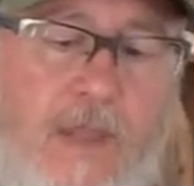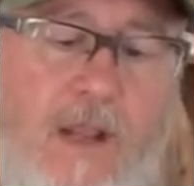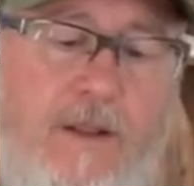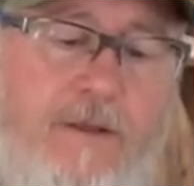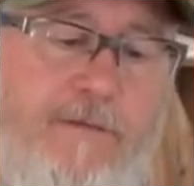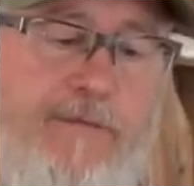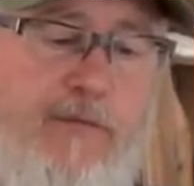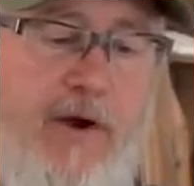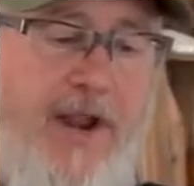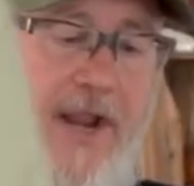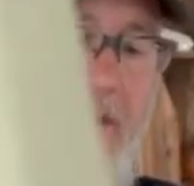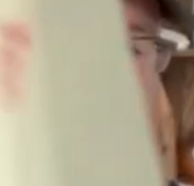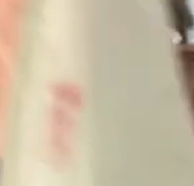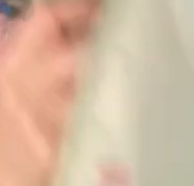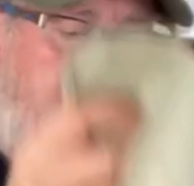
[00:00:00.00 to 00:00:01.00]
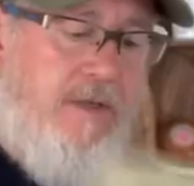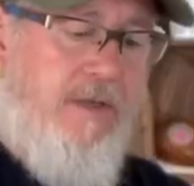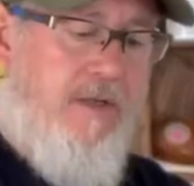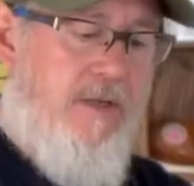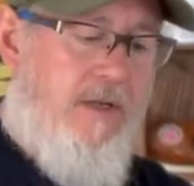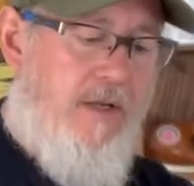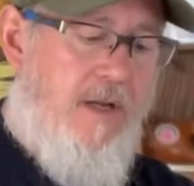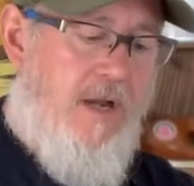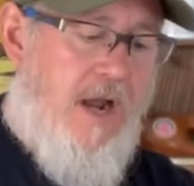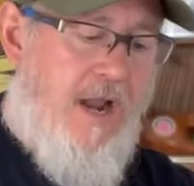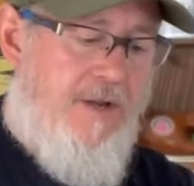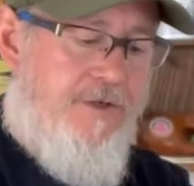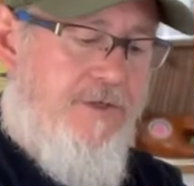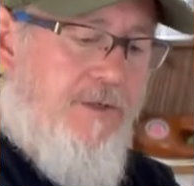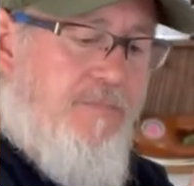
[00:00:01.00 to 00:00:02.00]
the frame. I
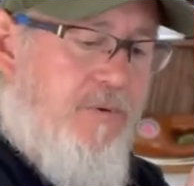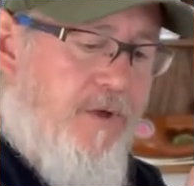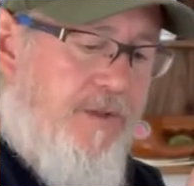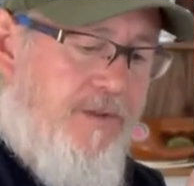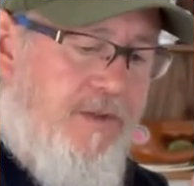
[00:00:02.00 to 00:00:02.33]
usually put